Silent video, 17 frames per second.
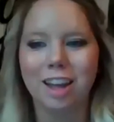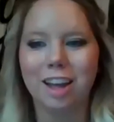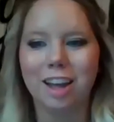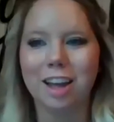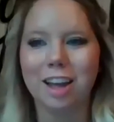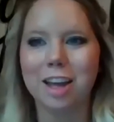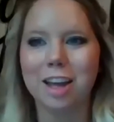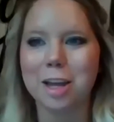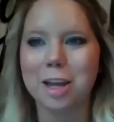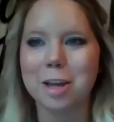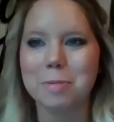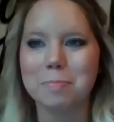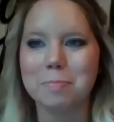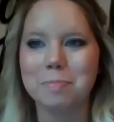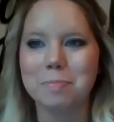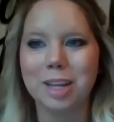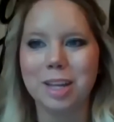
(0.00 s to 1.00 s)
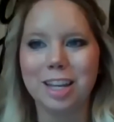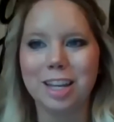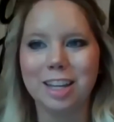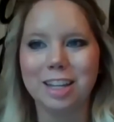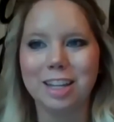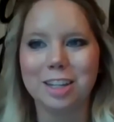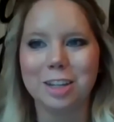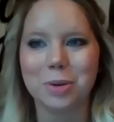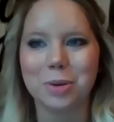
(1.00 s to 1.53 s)
Um,
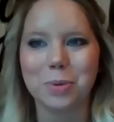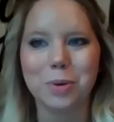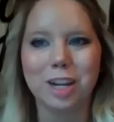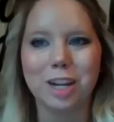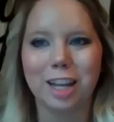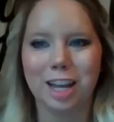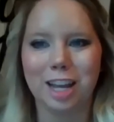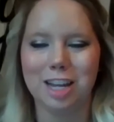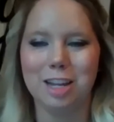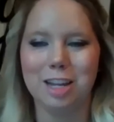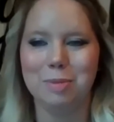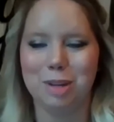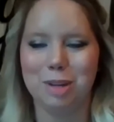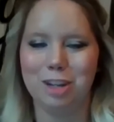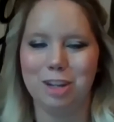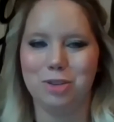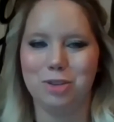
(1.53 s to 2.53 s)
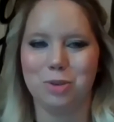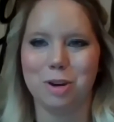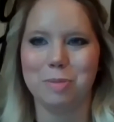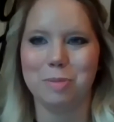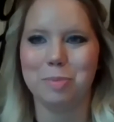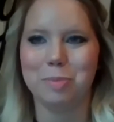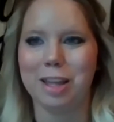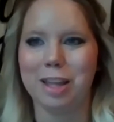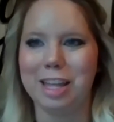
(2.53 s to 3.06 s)
don't want to cut anybody
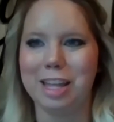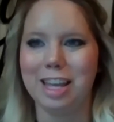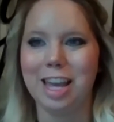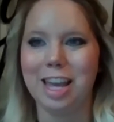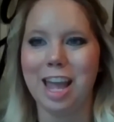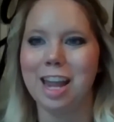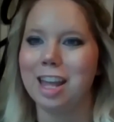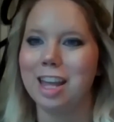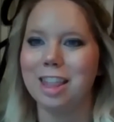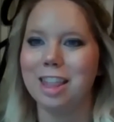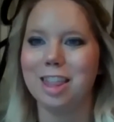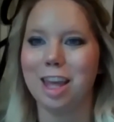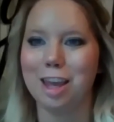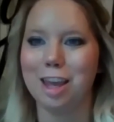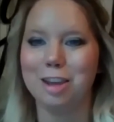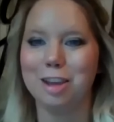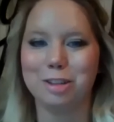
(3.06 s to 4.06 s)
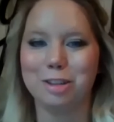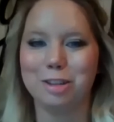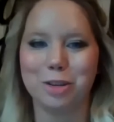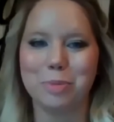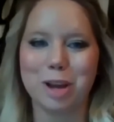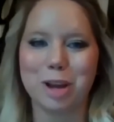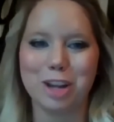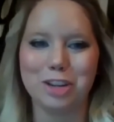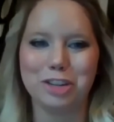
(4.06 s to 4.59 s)
short, but Kati, thank you so
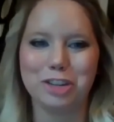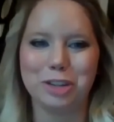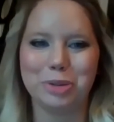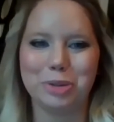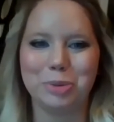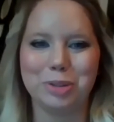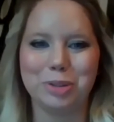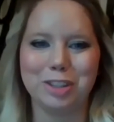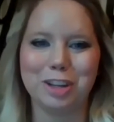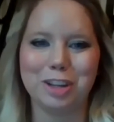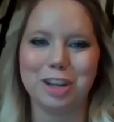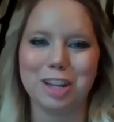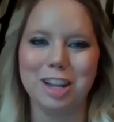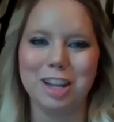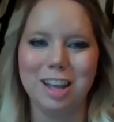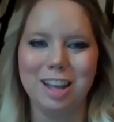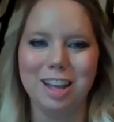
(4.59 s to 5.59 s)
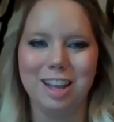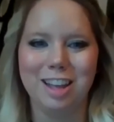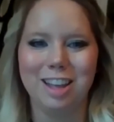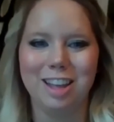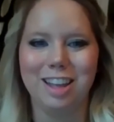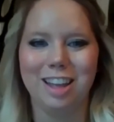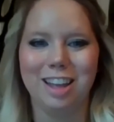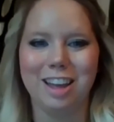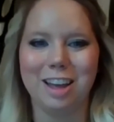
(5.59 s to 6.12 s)
much. This was good.
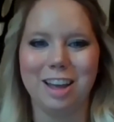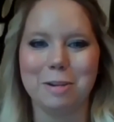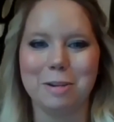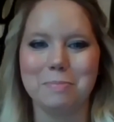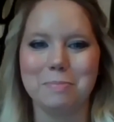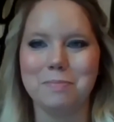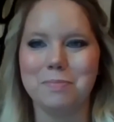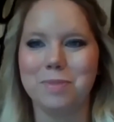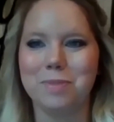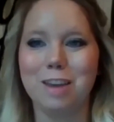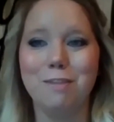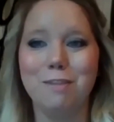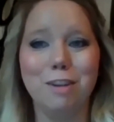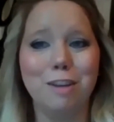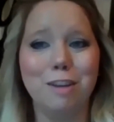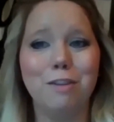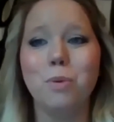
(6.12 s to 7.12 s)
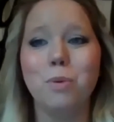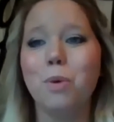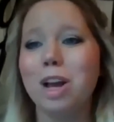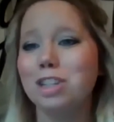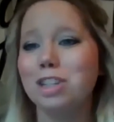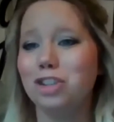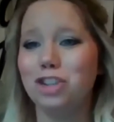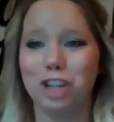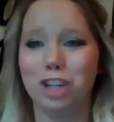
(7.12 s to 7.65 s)
Um, even yeah, if it course,
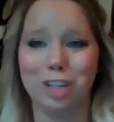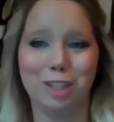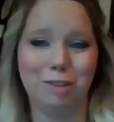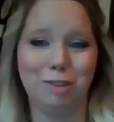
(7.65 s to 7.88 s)
was thanks just, for